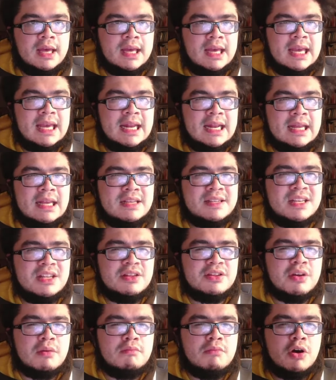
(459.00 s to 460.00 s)
it
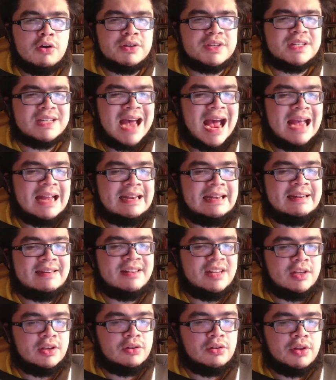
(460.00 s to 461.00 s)
isn't the most
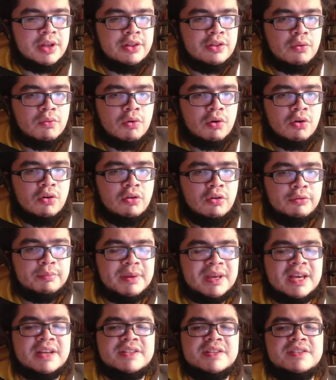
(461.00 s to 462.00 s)
ideal in the world
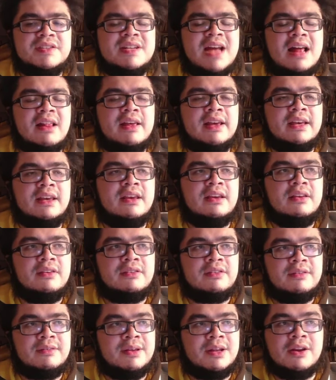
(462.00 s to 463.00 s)
because it's not like
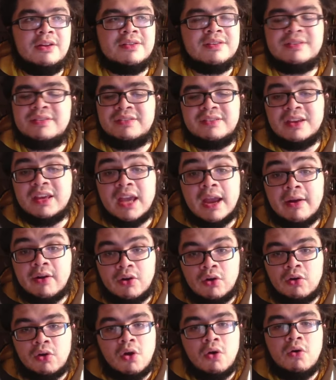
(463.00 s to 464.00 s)
he's, you know, this isn't
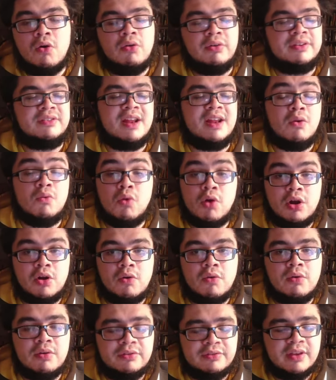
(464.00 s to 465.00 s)
Garrett Cole. He's not a
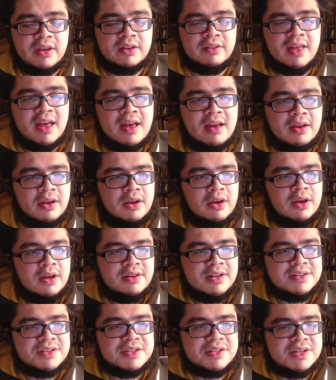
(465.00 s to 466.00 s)
workhorse like that
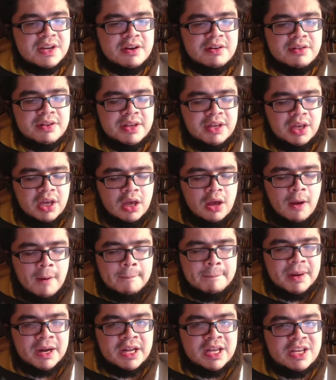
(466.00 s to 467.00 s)
necessarily.
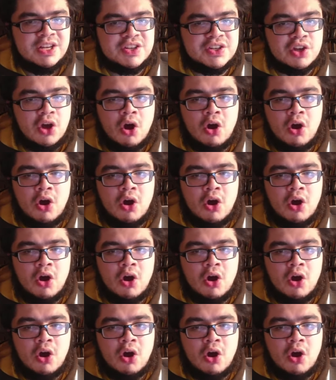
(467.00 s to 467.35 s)
But he's